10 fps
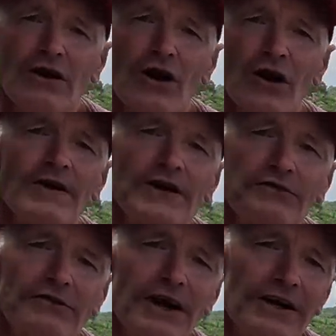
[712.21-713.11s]
of our
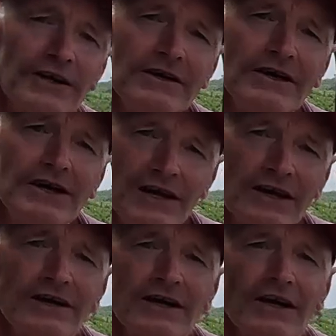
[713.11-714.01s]
stay
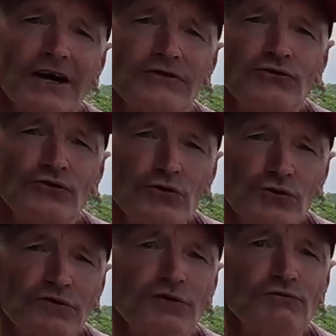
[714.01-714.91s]
here at the
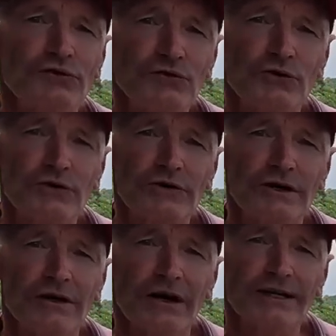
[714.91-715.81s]
Shores Resort
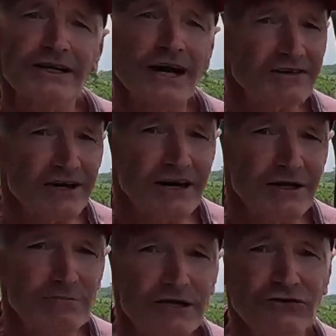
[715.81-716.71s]
at
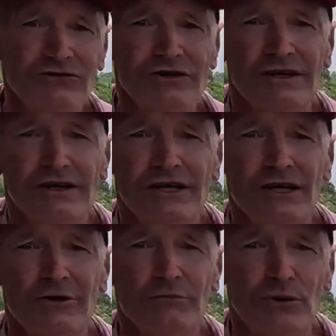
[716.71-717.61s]
Katathani Beach
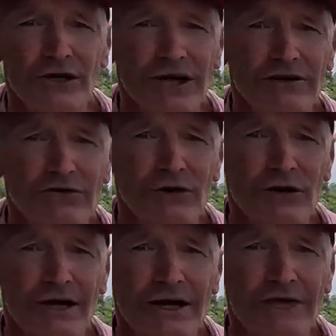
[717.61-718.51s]
in Phuket,
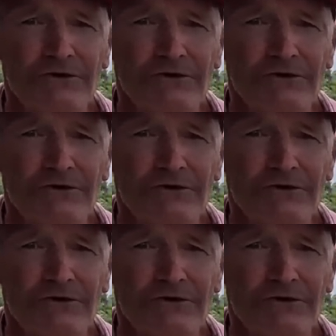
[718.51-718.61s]
Thailand.